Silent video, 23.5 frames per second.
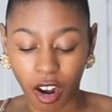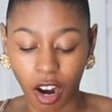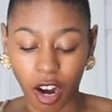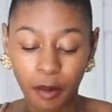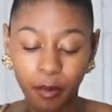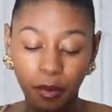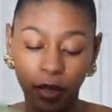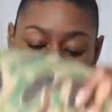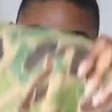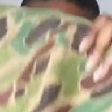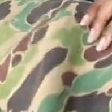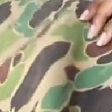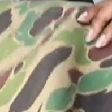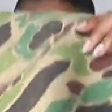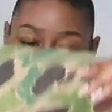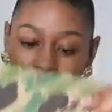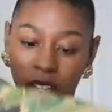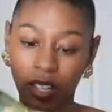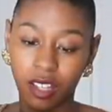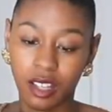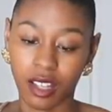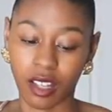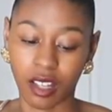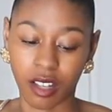Army
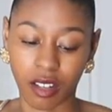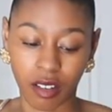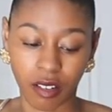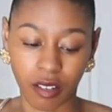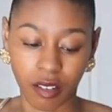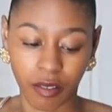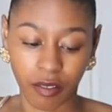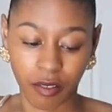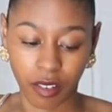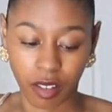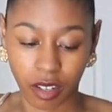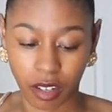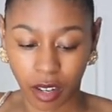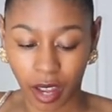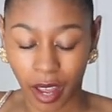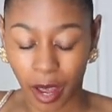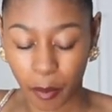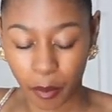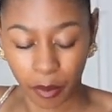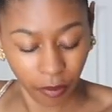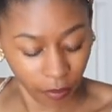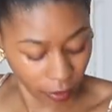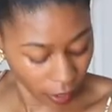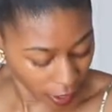Fatigue
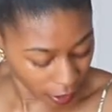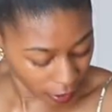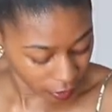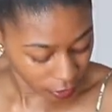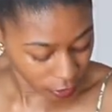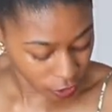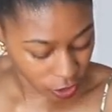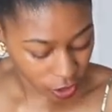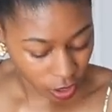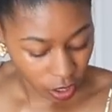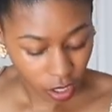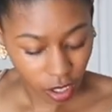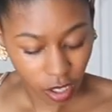camouflage.